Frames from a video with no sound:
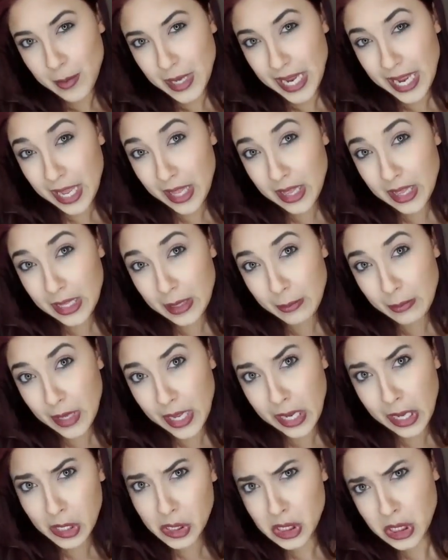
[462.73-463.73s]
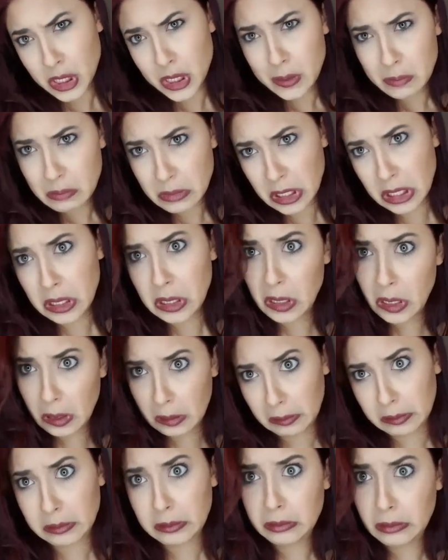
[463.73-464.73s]
pay out, pay out, pay
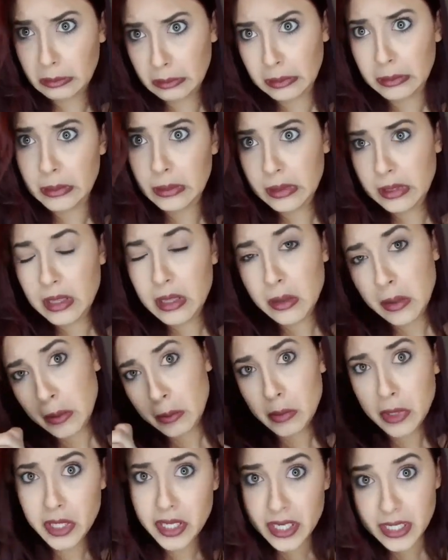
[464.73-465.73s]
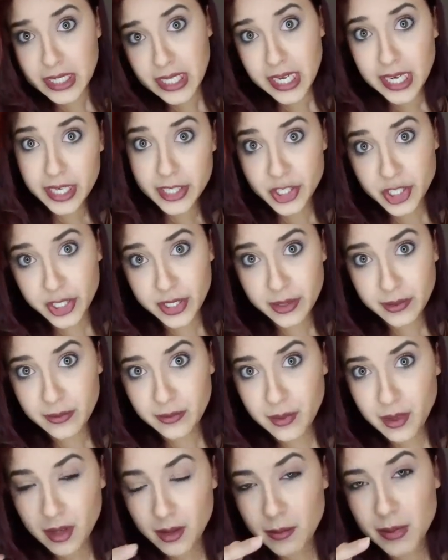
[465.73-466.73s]
out, pay attention,
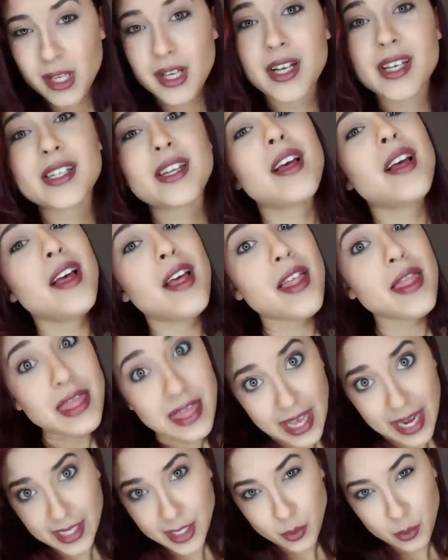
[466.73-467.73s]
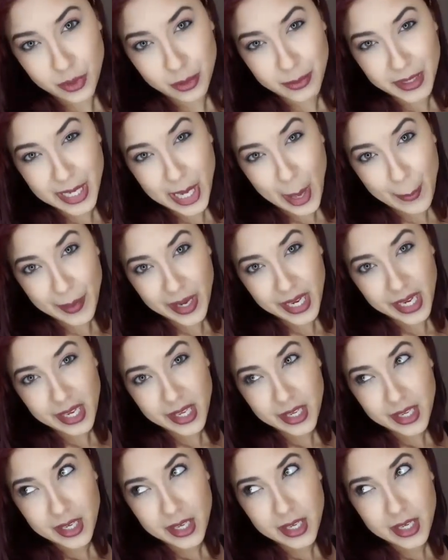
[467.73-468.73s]
because that will be coming
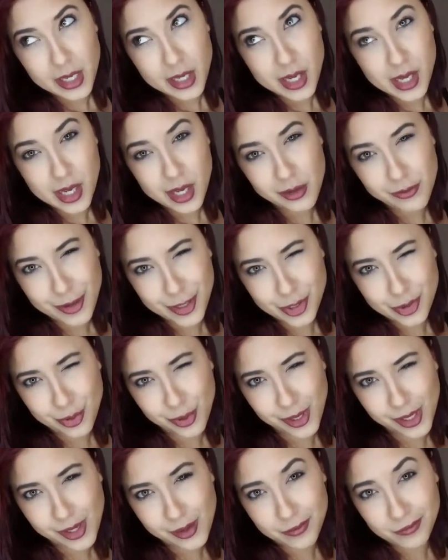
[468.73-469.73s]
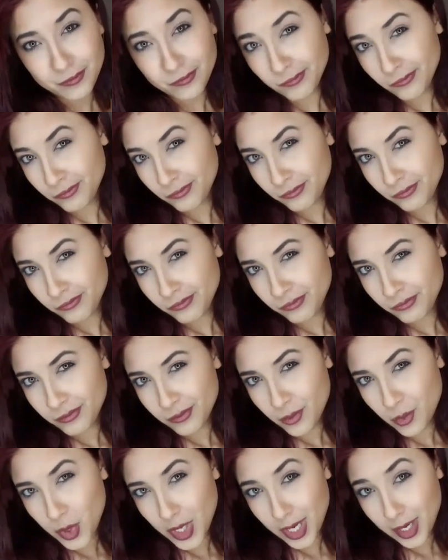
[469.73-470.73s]
eventually
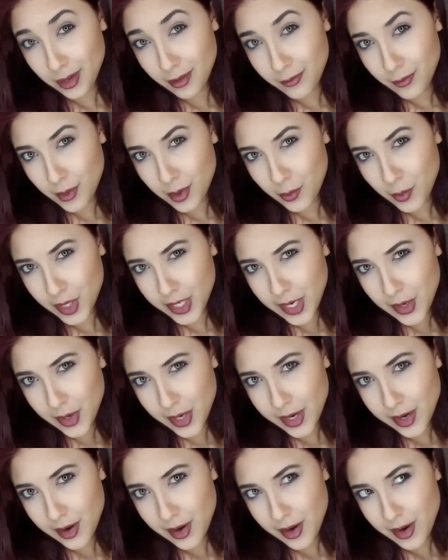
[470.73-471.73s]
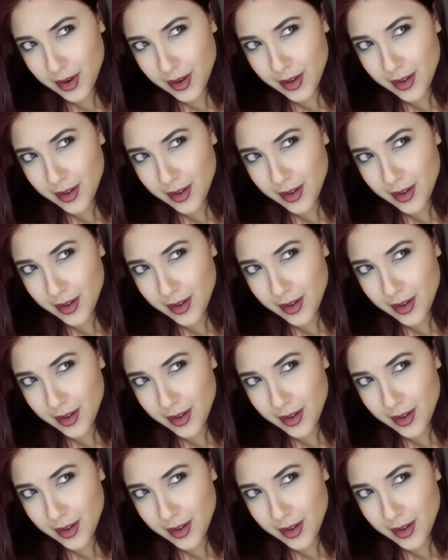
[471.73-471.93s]
when I can afford workout gear.